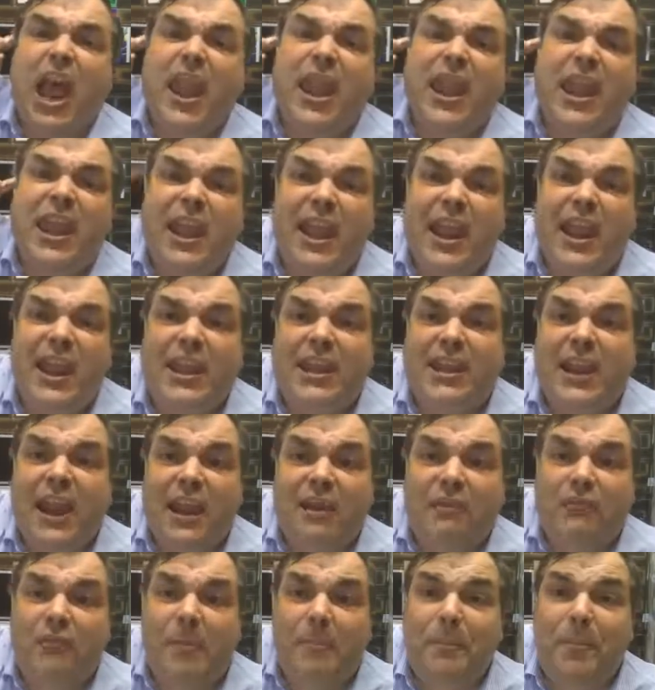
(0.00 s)
The
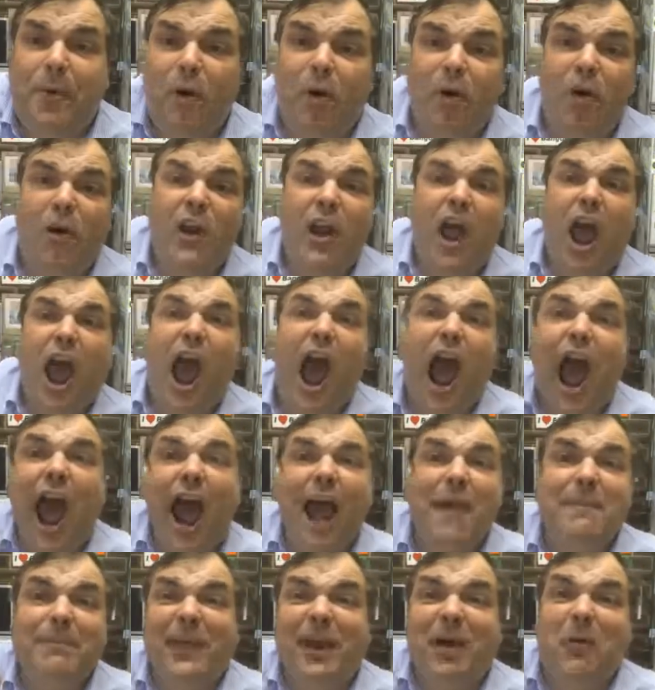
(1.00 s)
INDEC report,
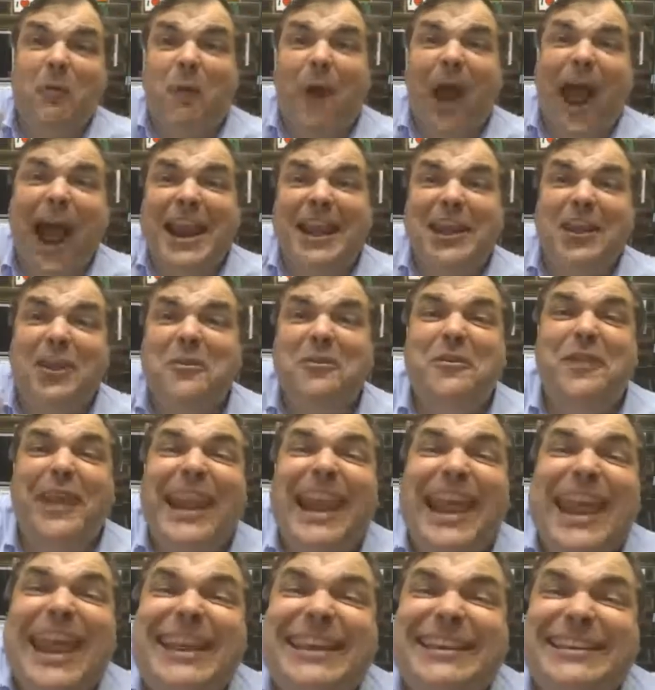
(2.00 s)
I'm the one who
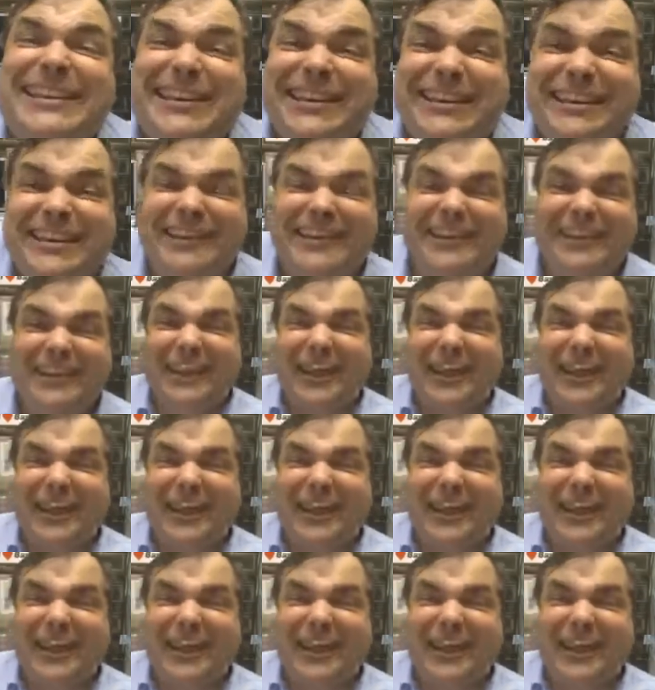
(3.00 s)
leaked it.